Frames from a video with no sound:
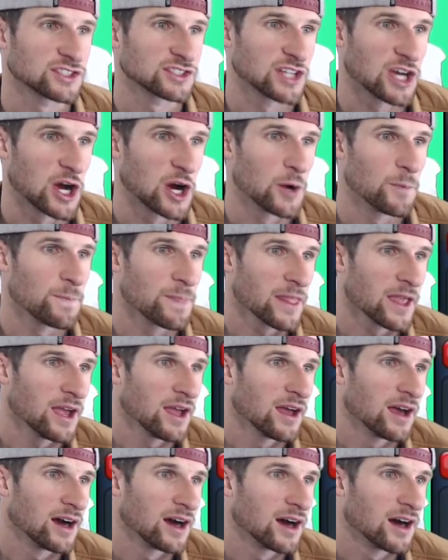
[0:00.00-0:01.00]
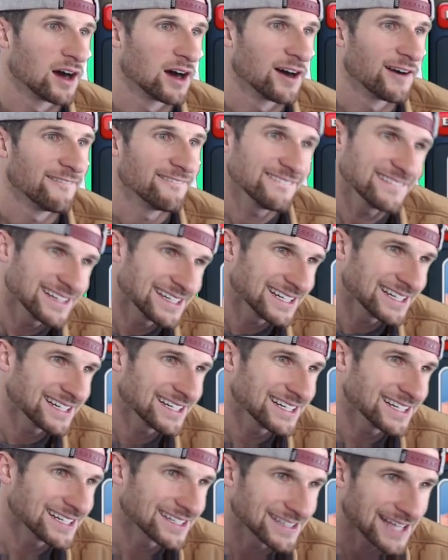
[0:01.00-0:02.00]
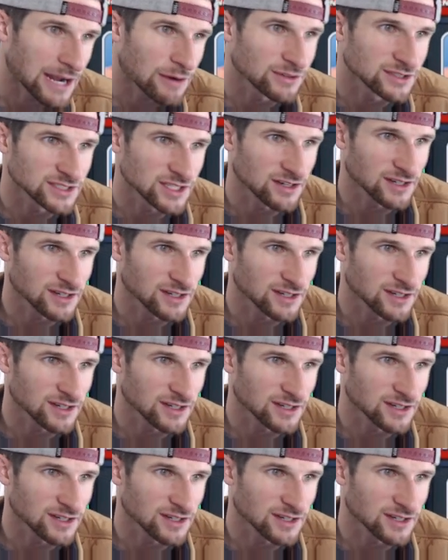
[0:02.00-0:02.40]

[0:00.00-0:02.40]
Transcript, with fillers: So that one's